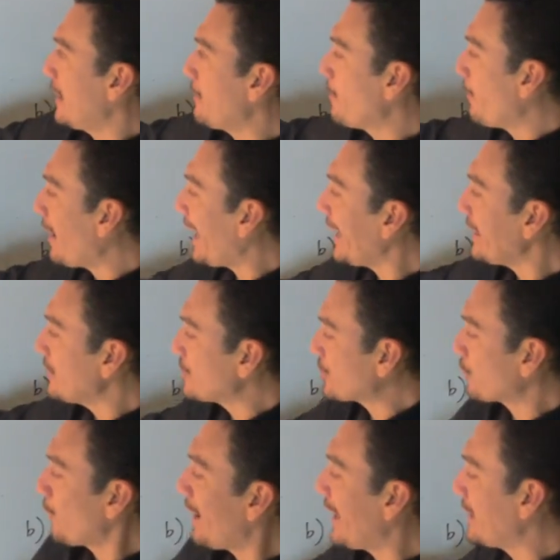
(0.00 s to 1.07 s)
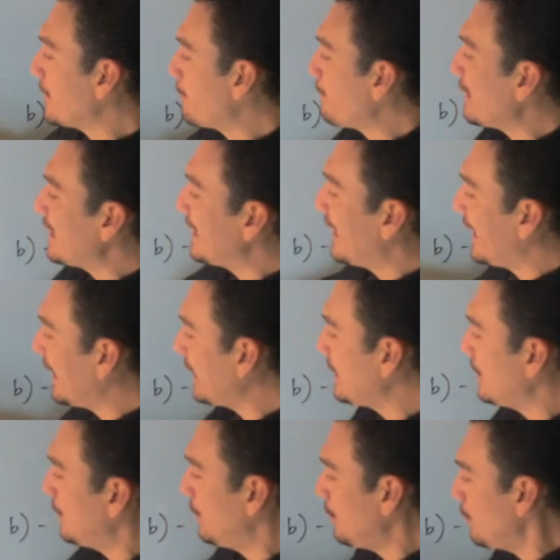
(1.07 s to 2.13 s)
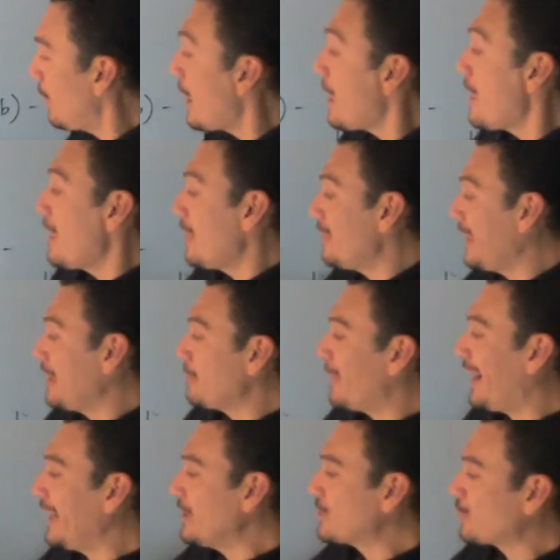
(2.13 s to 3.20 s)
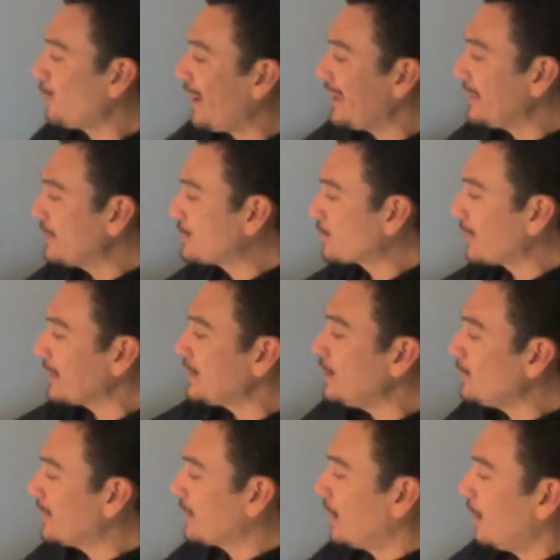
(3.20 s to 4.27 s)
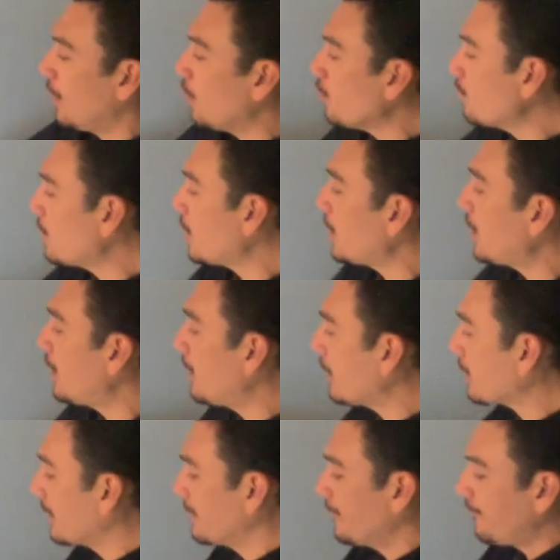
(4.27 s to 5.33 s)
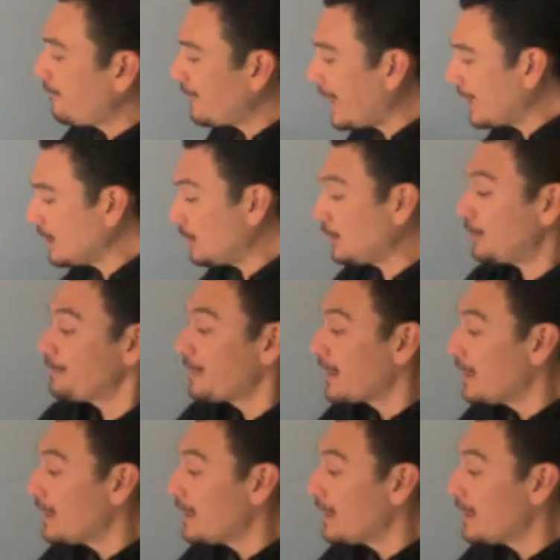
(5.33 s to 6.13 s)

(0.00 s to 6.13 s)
might try to play you. They might try to trick you in the homework, on the final.